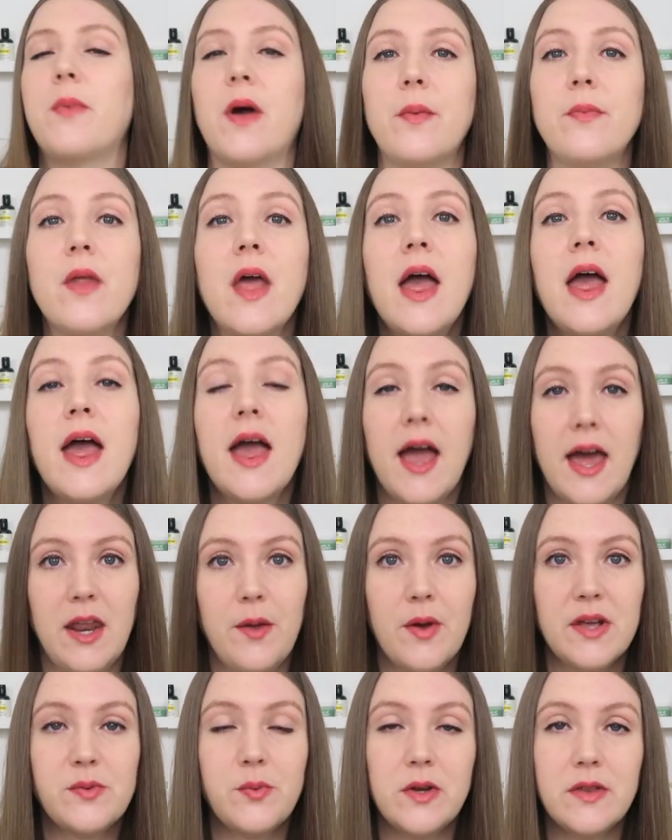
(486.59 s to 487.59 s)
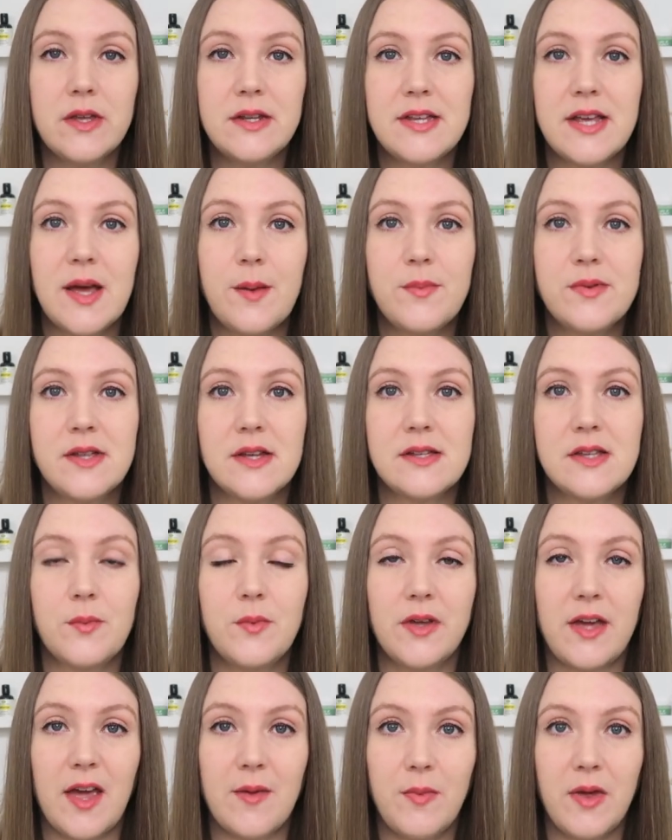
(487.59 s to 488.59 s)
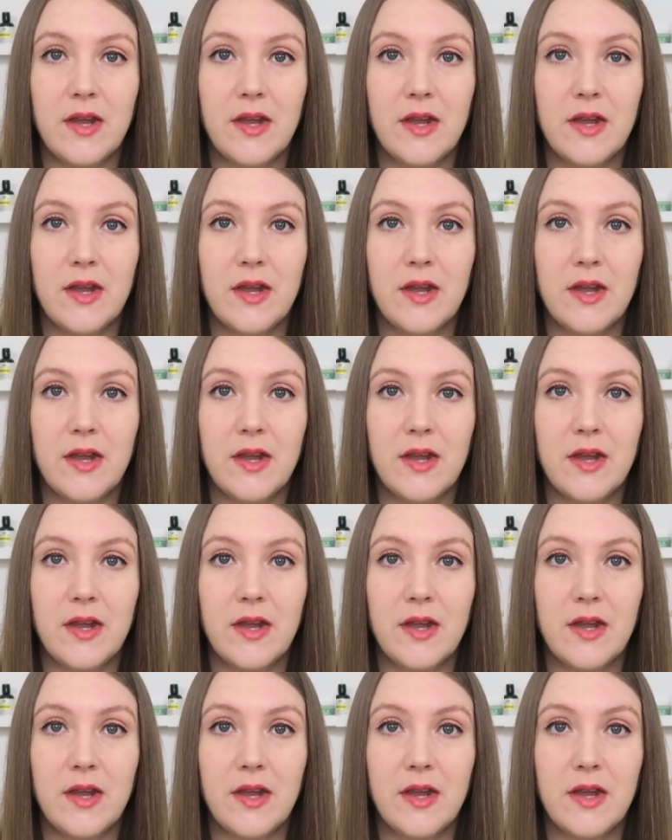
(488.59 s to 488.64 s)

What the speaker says: but anyways, one of the tips that someone gave